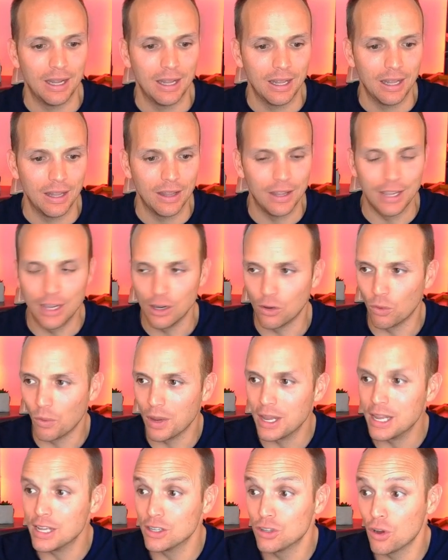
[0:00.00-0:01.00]
the
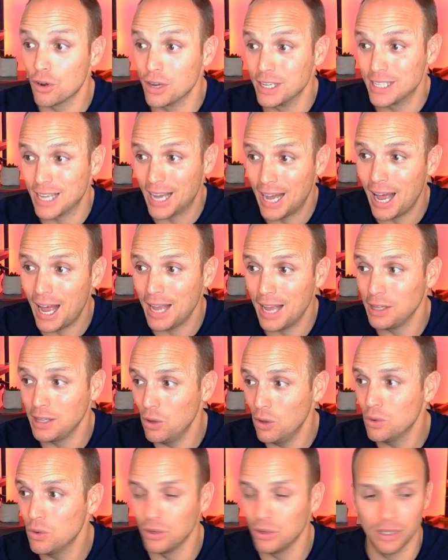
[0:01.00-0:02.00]
ingredients aren't as high
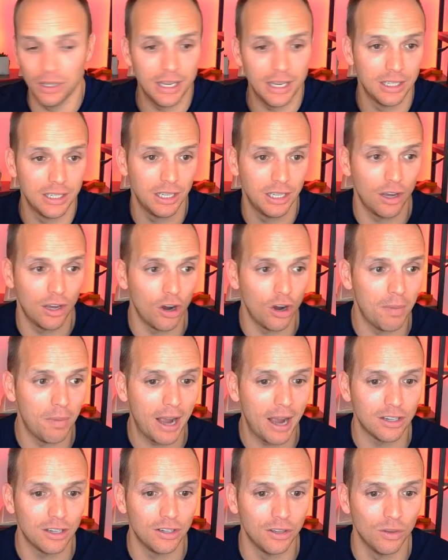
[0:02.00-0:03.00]
locally as they are
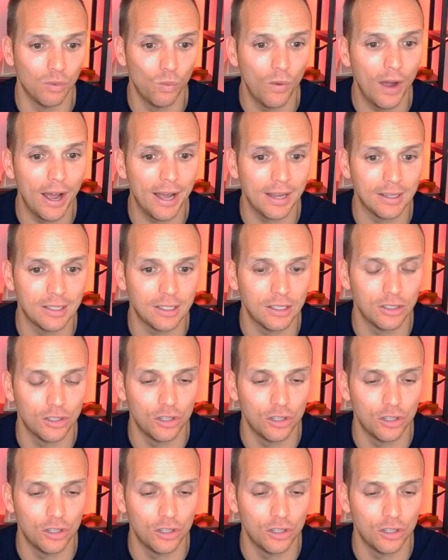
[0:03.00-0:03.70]
back to the west.